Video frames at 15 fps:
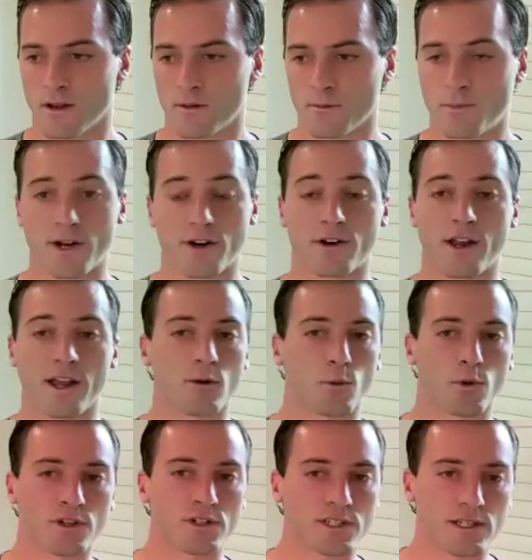better and
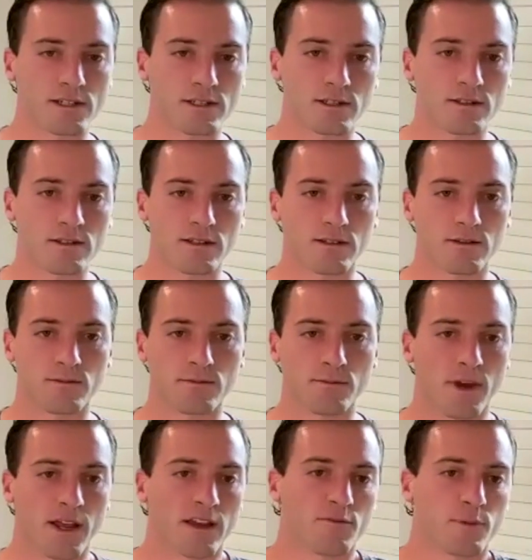worse seasons
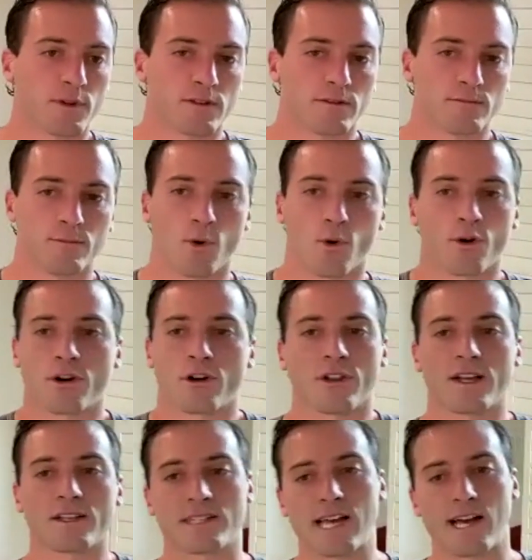and may have been more or
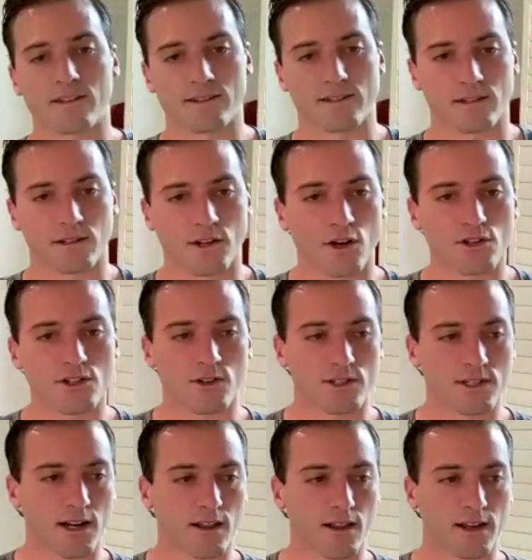less talented, So
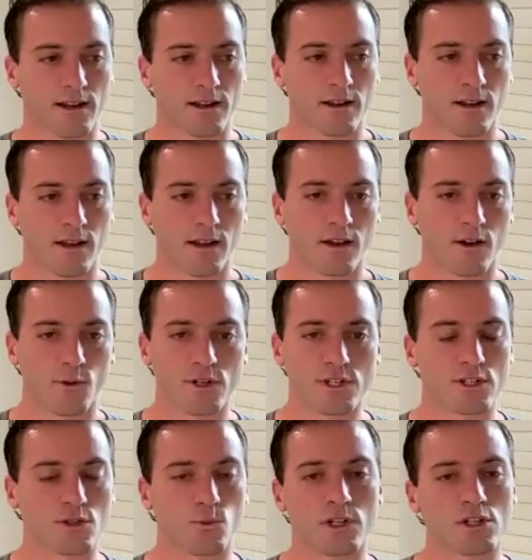it's kind of like we
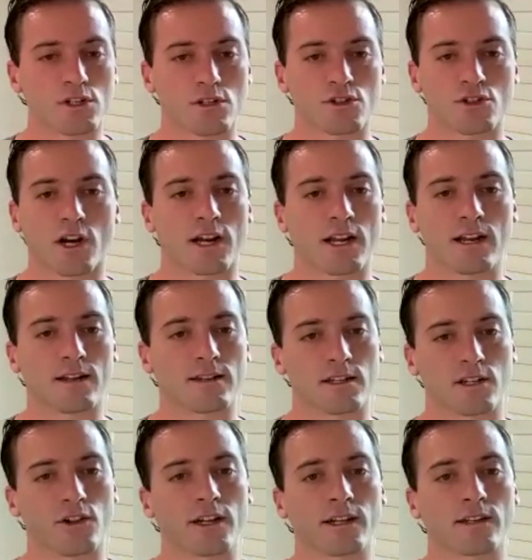just are trying to get it to
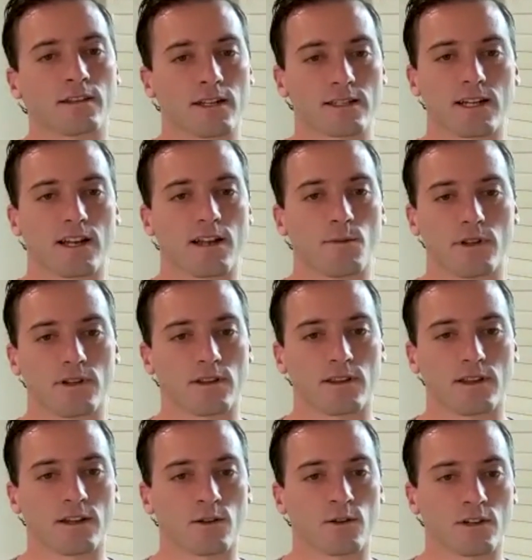click. That's kind of been the
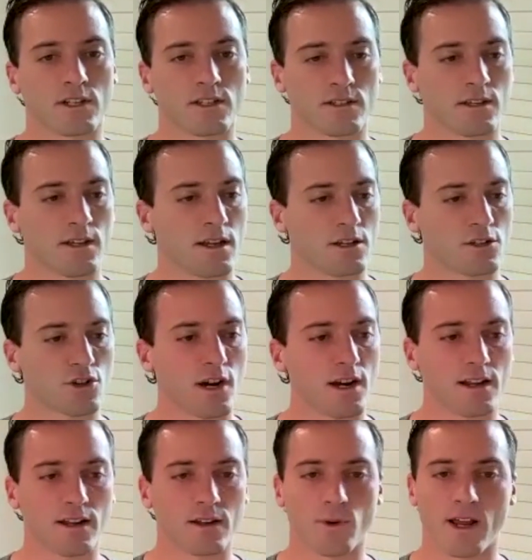thing. Because in
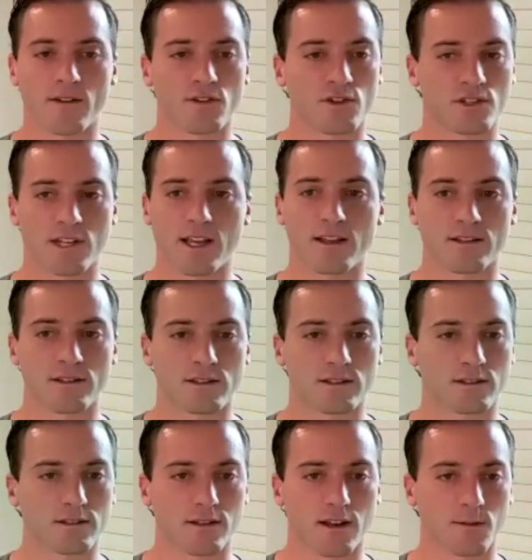training, we have those
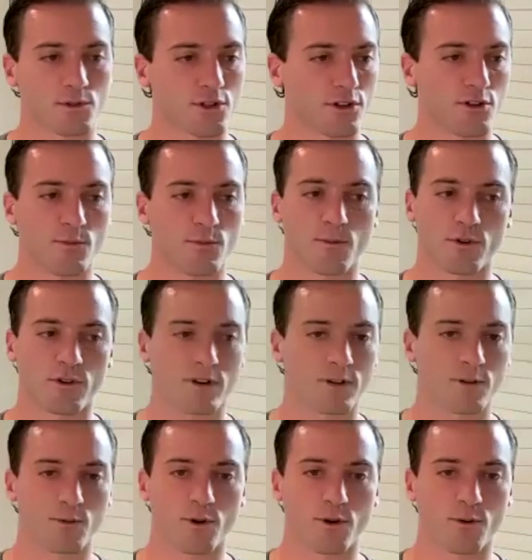days, and I'm sure you
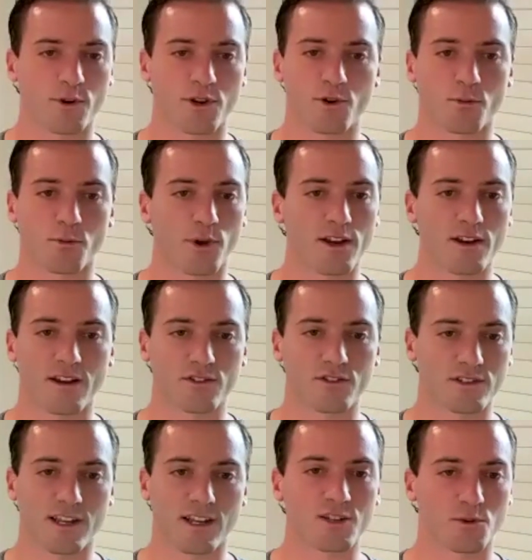remember when you were playing, you have
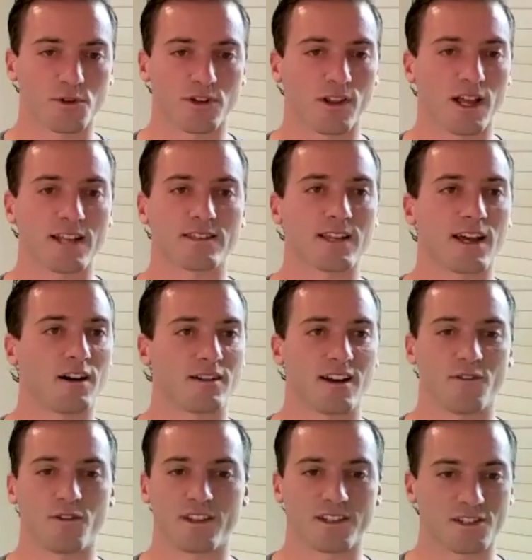those days where your lights out,
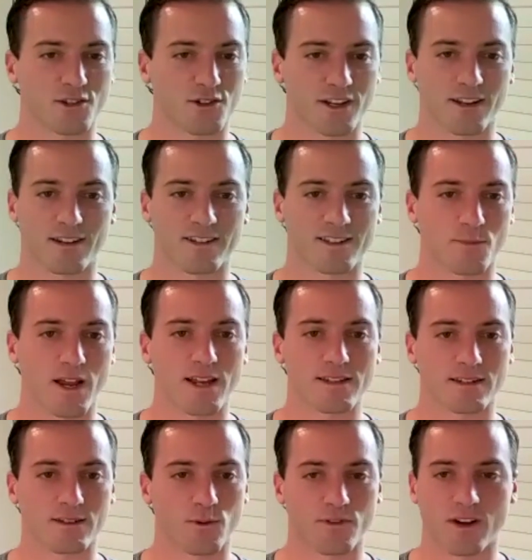everything's clicking, it's
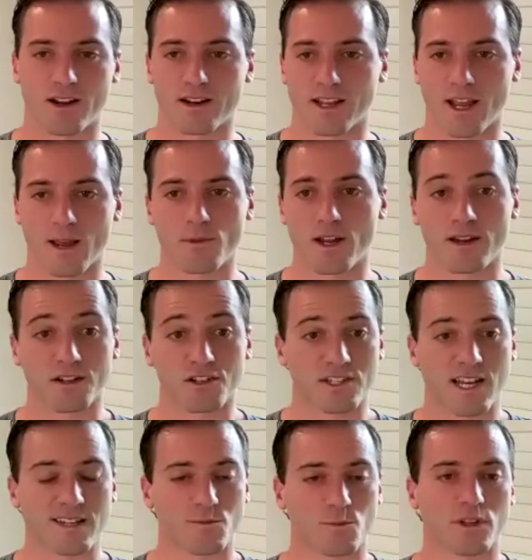amazing. We've gotten a game day and it just hasn't been